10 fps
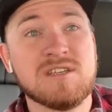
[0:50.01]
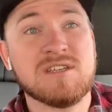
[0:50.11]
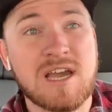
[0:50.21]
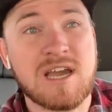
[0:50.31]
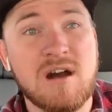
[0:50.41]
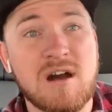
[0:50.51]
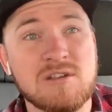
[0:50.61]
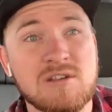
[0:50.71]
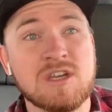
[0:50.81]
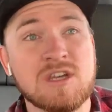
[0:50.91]

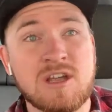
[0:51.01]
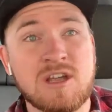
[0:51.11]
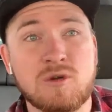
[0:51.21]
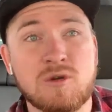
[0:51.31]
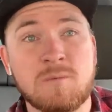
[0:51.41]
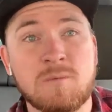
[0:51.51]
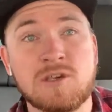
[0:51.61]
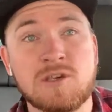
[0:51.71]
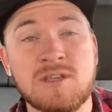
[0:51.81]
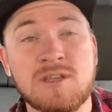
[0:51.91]
psychology, and
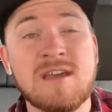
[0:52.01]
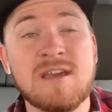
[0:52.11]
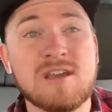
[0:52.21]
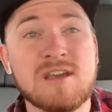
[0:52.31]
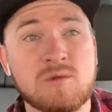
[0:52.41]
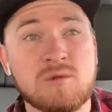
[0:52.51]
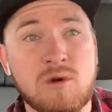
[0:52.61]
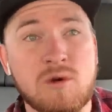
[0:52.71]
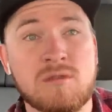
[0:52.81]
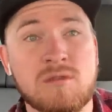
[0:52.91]
introspection is
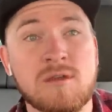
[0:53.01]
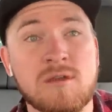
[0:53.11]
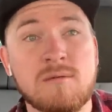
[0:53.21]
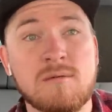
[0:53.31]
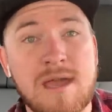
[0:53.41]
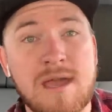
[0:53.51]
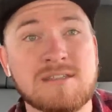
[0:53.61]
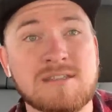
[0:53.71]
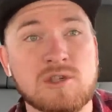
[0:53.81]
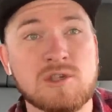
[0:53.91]
worth paying
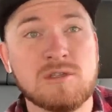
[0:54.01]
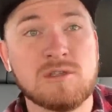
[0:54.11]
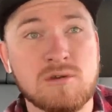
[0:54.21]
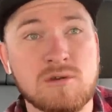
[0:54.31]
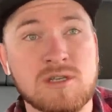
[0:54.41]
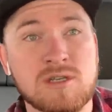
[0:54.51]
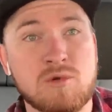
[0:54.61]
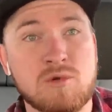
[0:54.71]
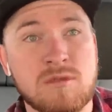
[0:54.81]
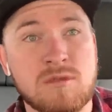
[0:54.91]
attention to, is
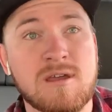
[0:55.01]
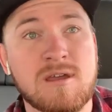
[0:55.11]
worth